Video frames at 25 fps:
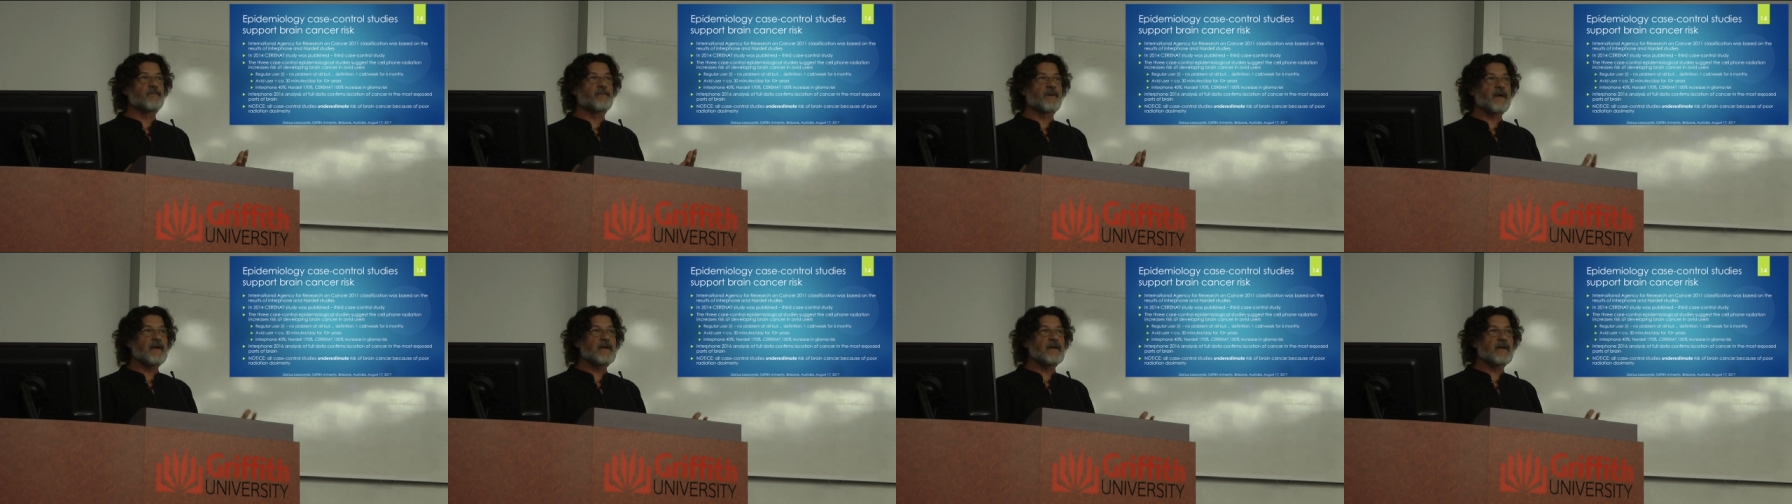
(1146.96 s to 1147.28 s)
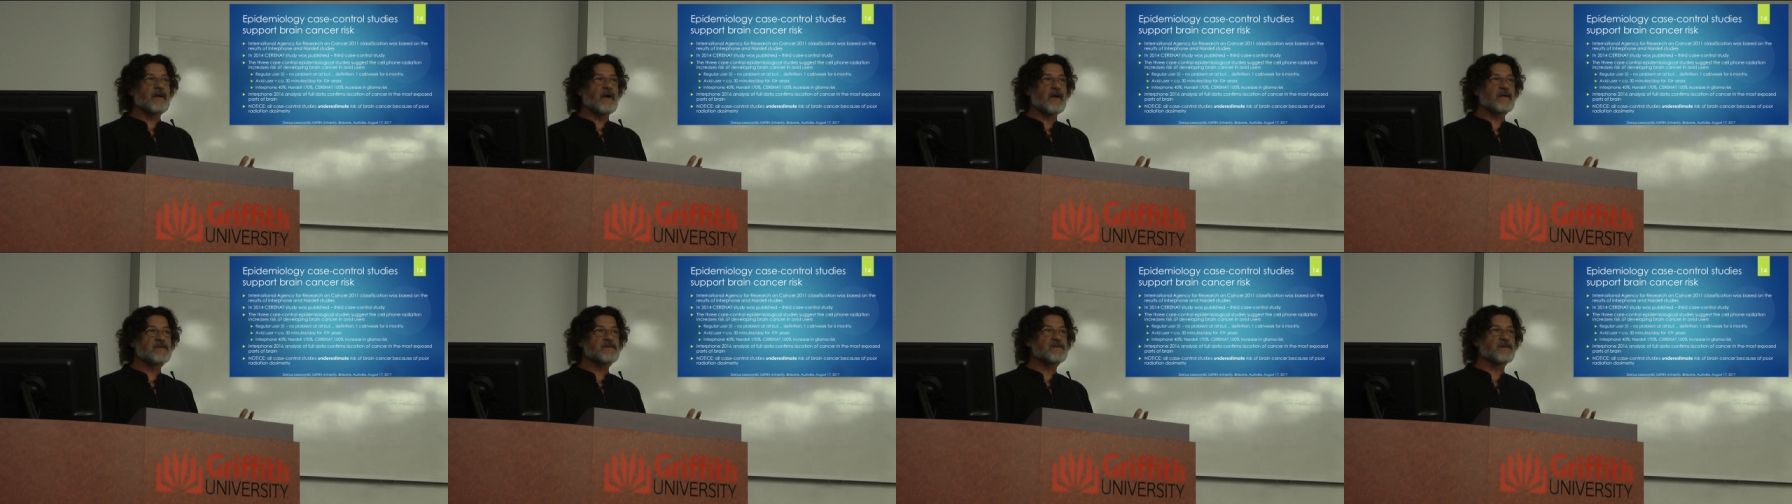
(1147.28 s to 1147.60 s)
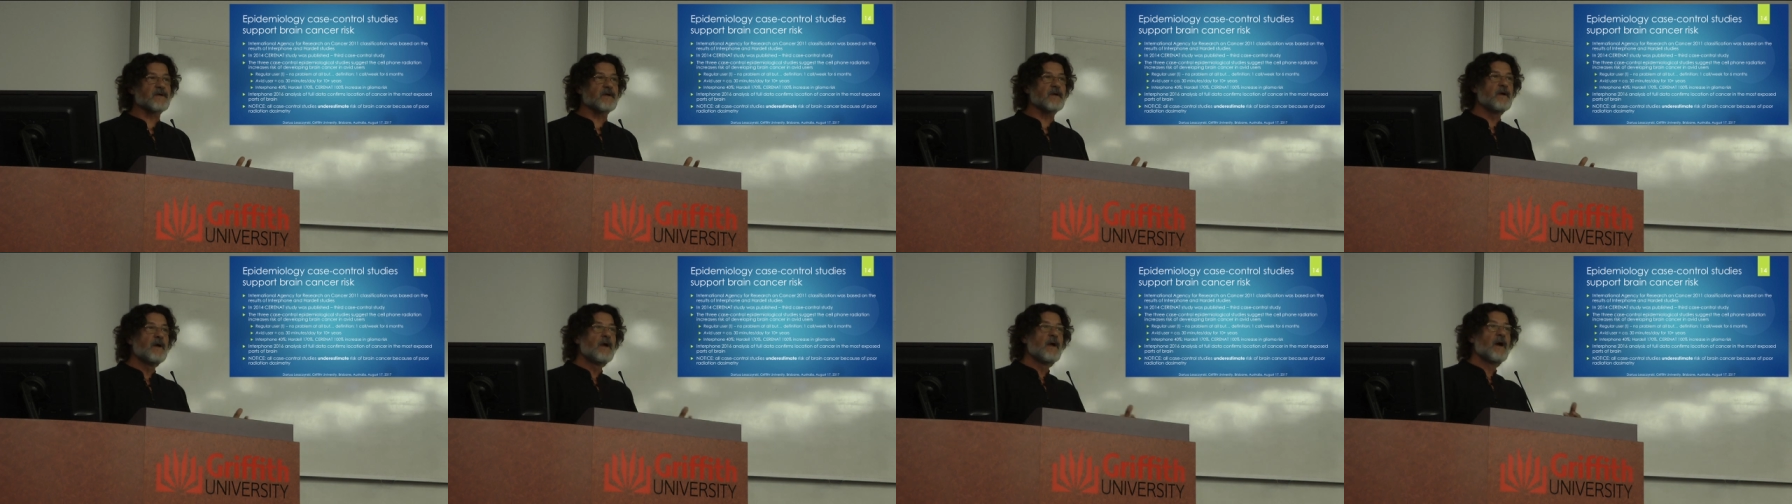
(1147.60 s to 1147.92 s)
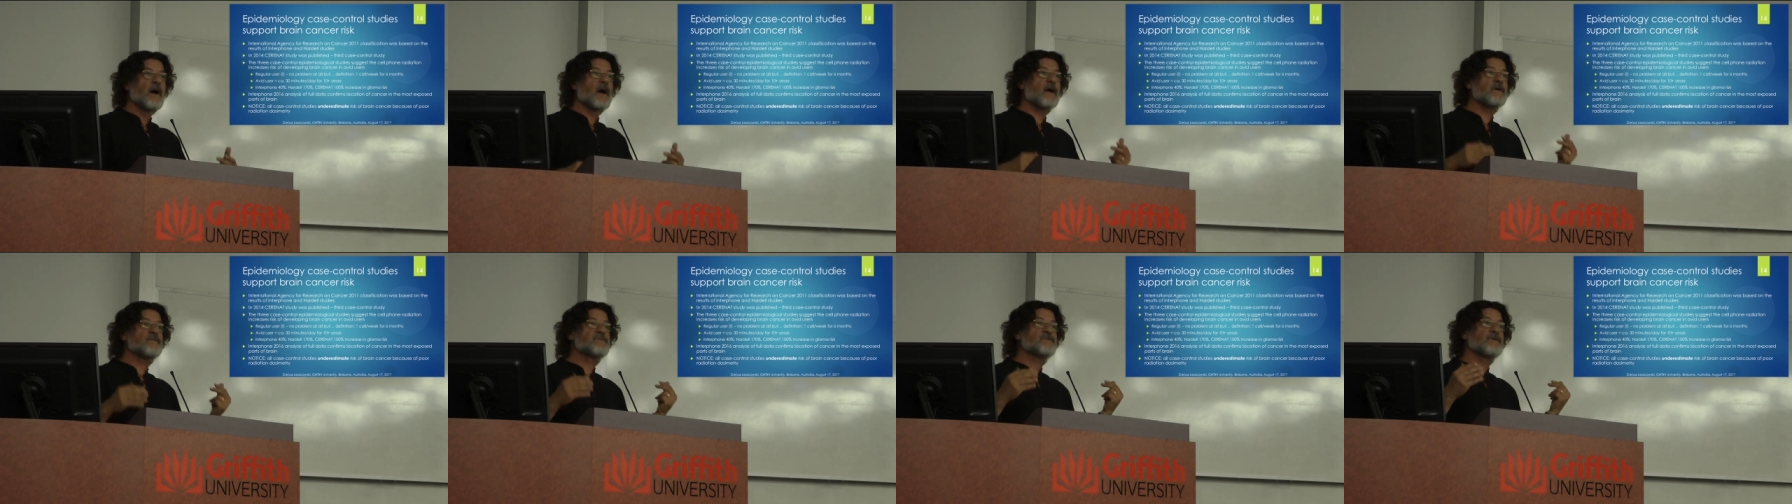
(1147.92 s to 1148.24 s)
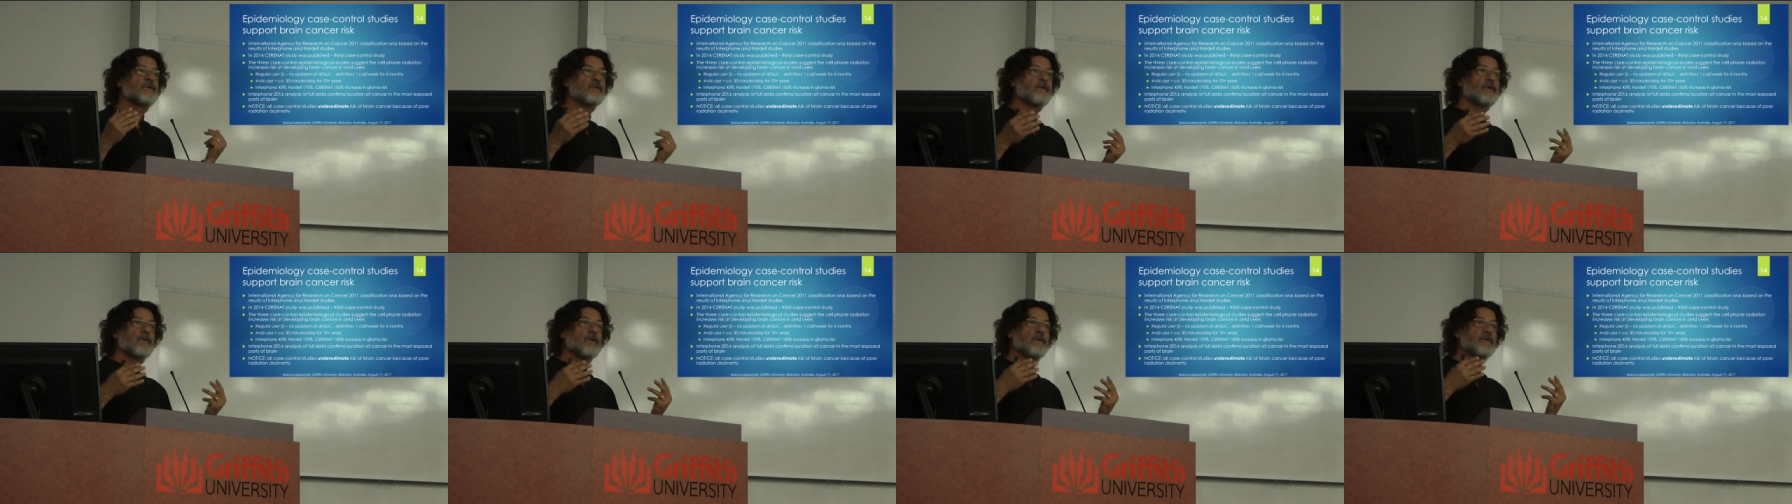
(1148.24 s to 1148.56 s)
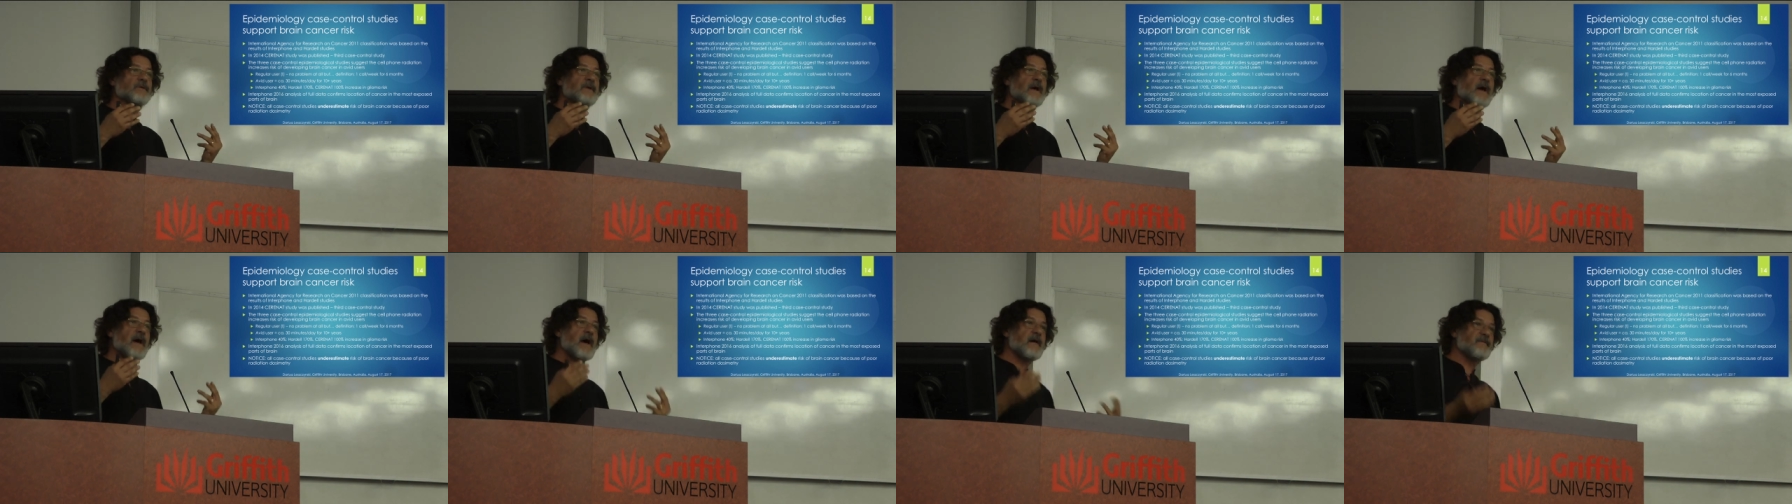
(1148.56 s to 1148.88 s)
brain cancer are
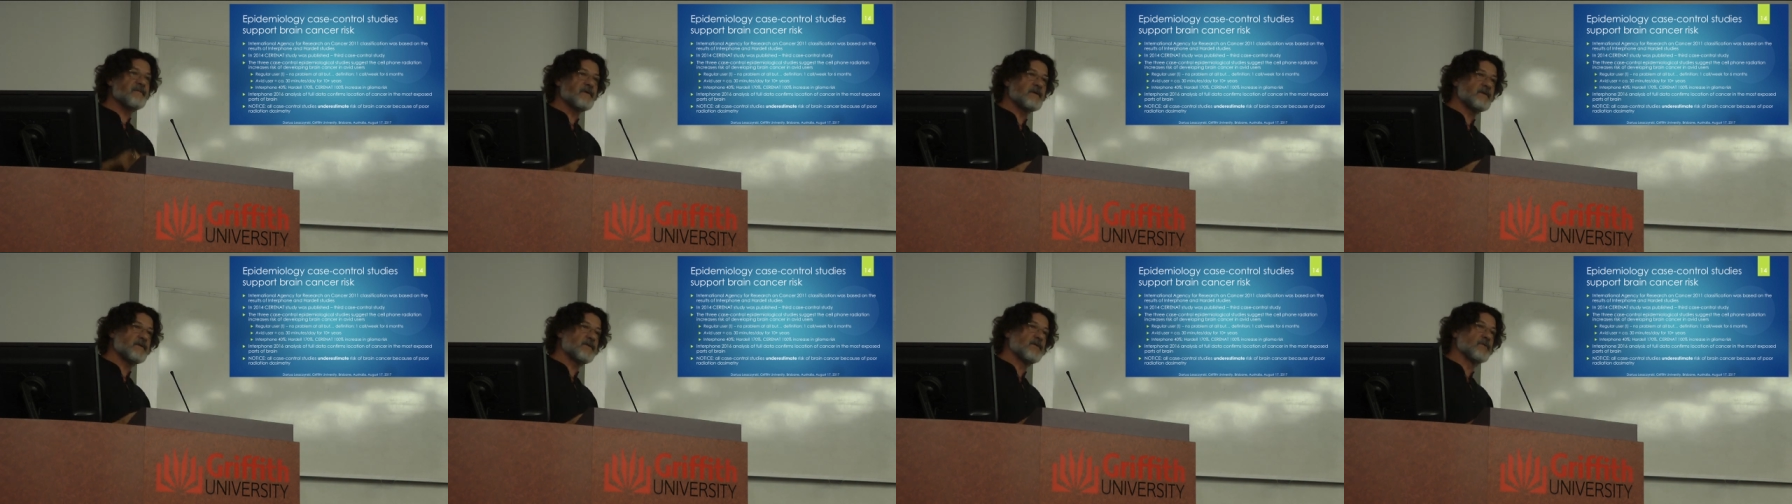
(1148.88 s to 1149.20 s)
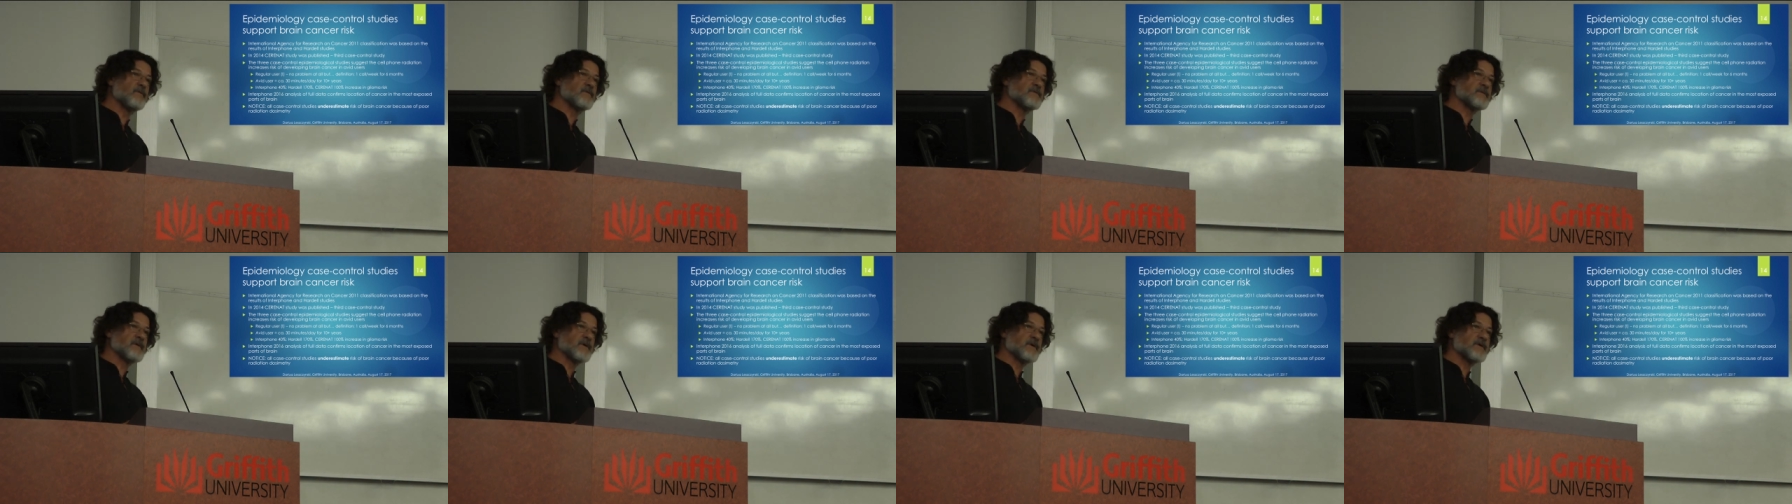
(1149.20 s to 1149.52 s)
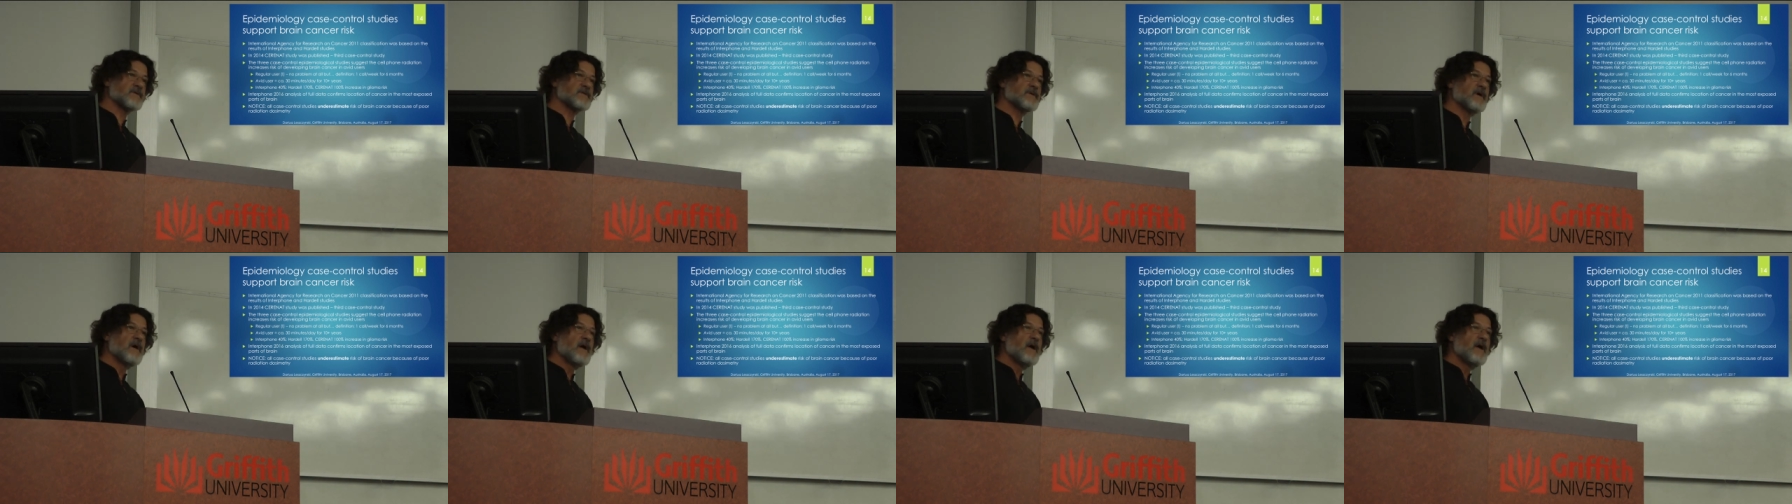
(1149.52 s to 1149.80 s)
so-called avid users.